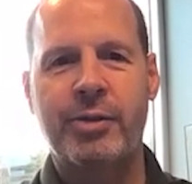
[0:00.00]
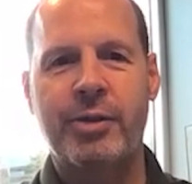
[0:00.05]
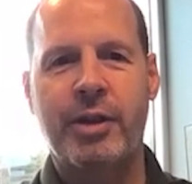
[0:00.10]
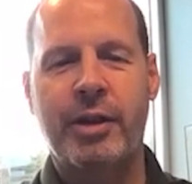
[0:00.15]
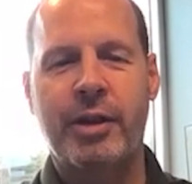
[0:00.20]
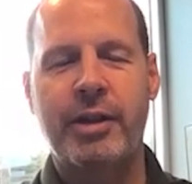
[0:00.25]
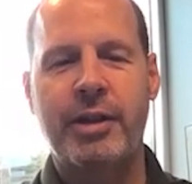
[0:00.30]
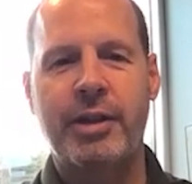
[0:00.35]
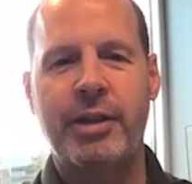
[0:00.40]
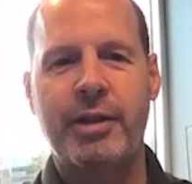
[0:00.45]

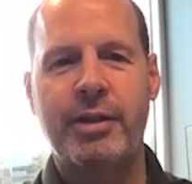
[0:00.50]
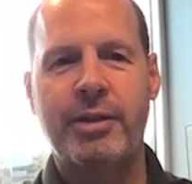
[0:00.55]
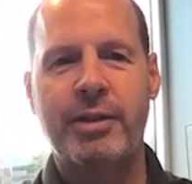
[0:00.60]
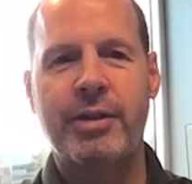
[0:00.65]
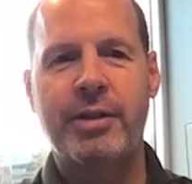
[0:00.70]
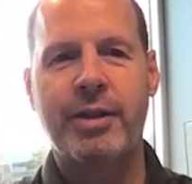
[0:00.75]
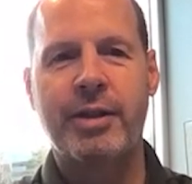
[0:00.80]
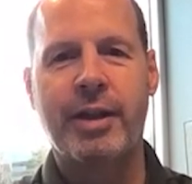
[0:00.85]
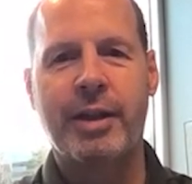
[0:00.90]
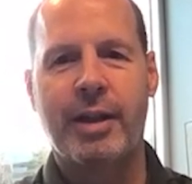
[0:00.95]

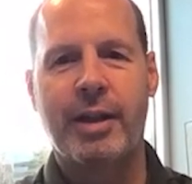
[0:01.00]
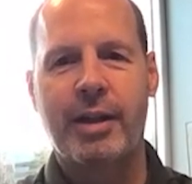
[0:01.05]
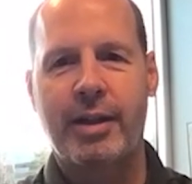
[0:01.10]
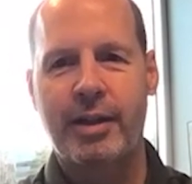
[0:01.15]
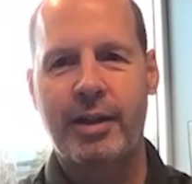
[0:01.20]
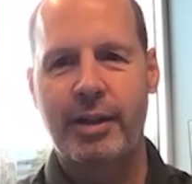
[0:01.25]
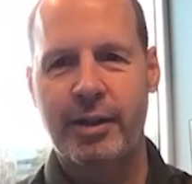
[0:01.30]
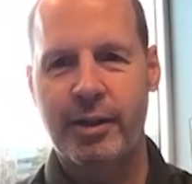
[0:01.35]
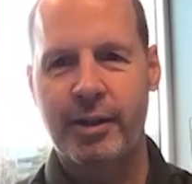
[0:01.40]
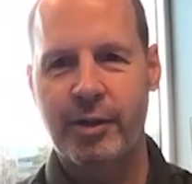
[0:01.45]
Relations. Uh,
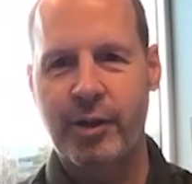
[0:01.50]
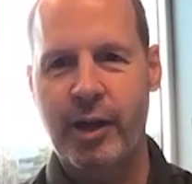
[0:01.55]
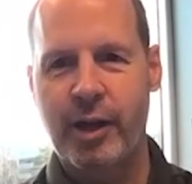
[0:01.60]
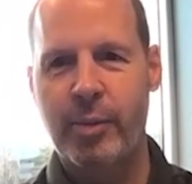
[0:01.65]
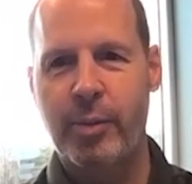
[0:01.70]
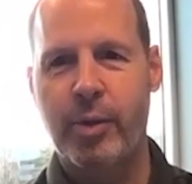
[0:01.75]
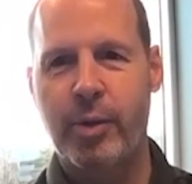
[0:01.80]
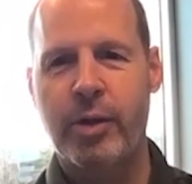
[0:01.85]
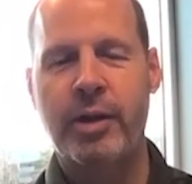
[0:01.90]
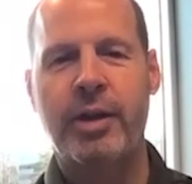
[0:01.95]
here at
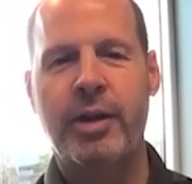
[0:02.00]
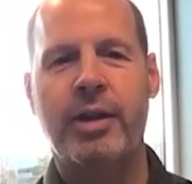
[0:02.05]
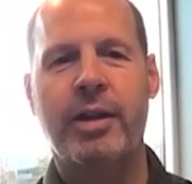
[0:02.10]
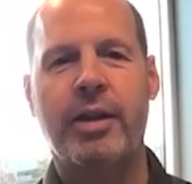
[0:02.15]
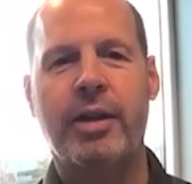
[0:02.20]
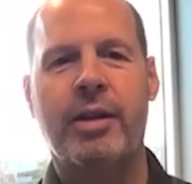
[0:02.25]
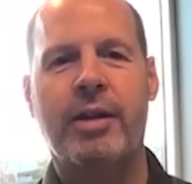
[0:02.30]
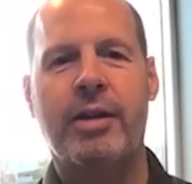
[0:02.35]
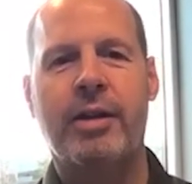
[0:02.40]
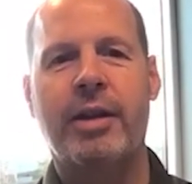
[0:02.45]
Cryoport Inc.,
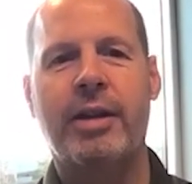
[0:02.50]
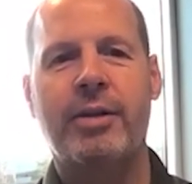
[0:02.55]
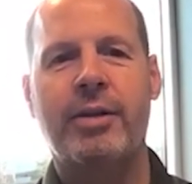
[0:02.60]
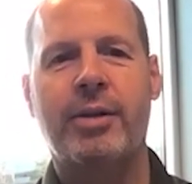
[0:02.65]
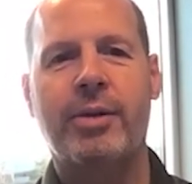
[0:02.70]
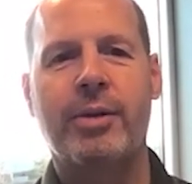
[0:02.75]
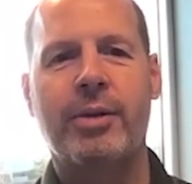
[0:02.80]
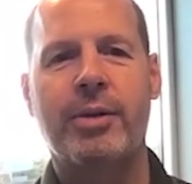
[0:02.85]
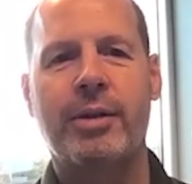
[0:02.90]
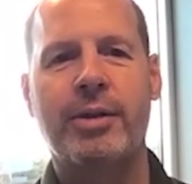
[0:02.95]
our
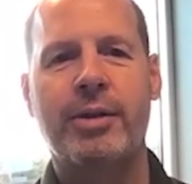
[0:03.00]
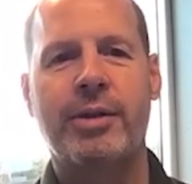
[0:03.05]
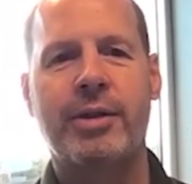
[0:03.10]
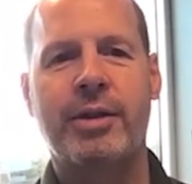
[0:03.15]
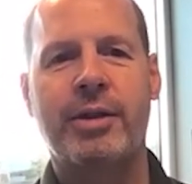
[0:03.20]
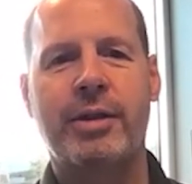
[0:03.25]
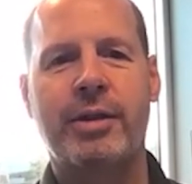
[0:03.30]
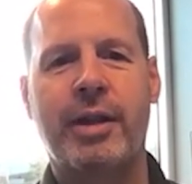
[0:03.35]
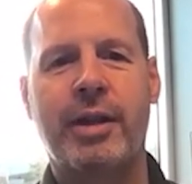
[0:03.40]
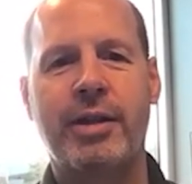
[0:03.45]
headquarters
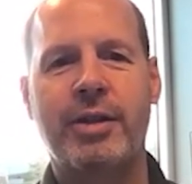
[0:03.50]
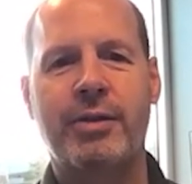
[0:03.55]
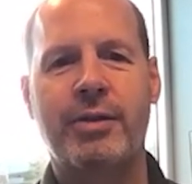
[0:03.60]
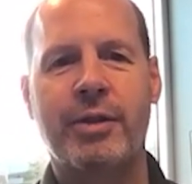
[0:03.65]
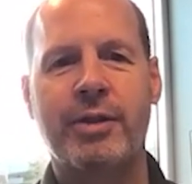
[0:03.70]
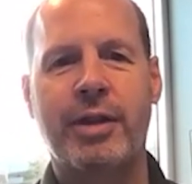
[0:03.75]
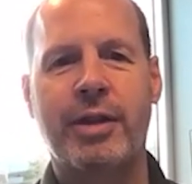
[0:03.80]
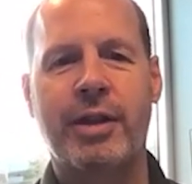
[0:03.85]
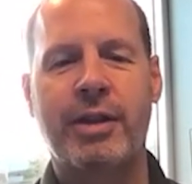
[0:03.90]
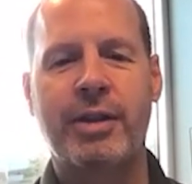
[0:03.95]
in
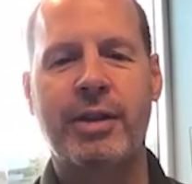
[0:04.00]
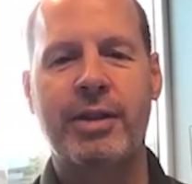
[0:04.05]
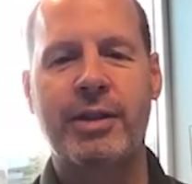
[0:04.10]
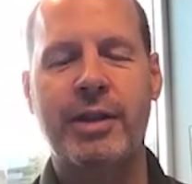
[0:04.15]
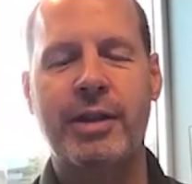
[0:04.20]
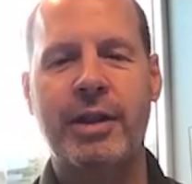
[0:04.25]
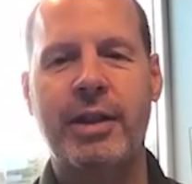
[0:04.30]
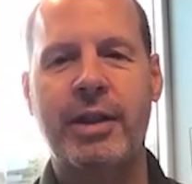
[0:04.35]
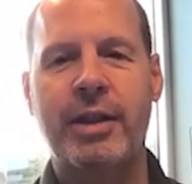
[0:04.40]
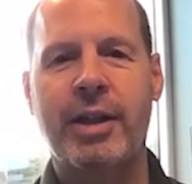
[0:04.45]
Nashville,
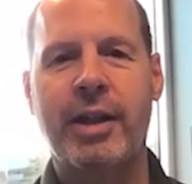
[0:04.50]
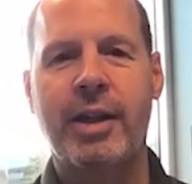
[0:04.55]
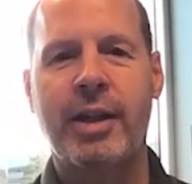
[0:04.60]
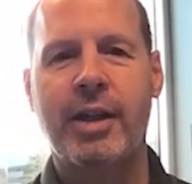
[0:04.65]
Tennessee.